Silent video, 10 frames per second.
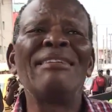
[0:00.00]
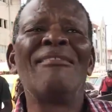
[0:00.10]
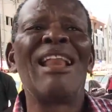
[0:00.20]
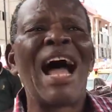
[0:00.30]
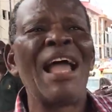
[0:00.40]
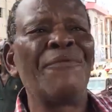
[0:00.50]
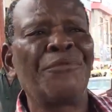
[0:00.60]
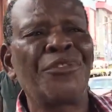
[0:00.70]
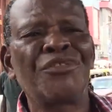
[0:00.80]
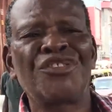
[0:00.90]
life
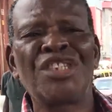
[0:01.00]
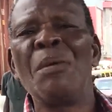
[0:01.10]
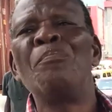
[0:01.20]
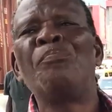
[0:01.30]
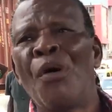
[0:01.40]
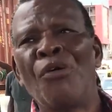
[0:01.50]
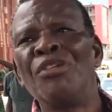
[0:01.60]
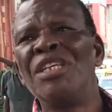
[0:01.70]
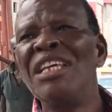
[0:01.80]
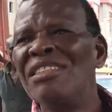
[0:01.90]
simple,
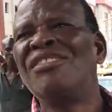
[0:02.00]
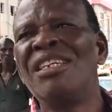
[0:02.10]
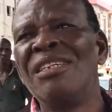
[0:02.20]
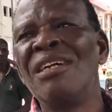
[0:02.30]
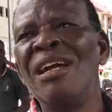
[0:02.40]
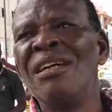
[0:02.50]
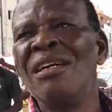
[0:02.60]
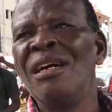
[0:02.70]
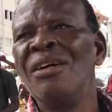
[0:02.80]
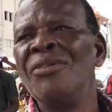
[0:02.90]
easier
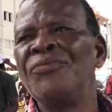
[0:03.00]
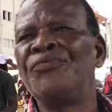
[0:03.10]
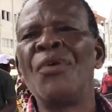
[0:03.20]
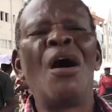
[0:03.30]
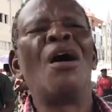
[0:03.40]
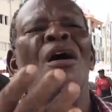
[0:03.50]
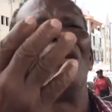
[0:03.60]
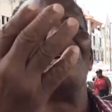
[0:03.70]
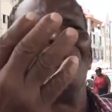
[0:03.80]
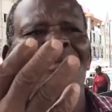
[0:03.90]
for
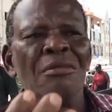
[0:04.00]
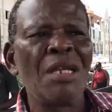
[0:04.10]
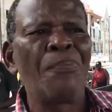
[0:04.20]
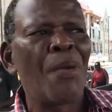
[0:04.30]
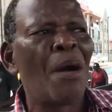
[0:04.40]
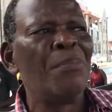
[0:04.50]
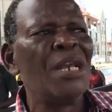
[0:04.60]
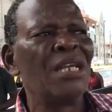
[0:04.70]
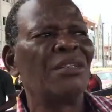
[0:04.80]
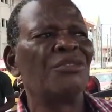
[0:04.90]
the
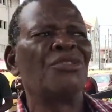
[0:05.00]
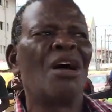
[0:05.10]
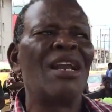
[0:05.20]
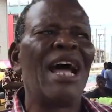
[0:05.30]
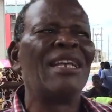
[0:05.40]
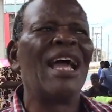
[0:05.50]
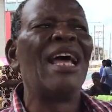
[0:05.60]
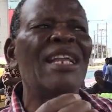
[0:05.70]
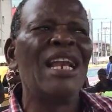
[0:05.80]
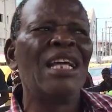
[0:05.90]
public, so that
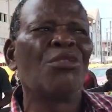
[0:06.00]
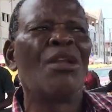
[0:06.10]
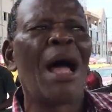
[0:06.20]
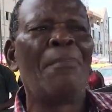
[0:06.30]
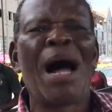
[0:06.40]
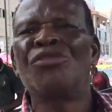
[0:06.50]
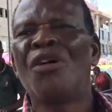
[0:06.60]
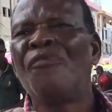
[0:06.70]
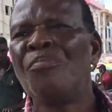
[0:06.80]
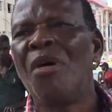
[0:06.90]
little amount
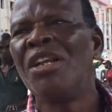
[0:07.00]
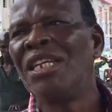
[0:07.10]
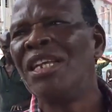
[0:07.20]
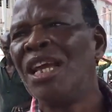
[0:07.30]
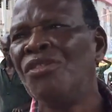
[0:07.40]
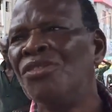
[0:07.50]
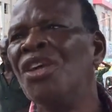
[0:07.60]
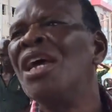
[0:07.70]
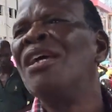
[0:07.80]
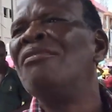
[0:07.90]
of money they use,
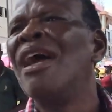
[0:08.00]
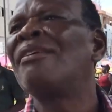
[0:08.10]
they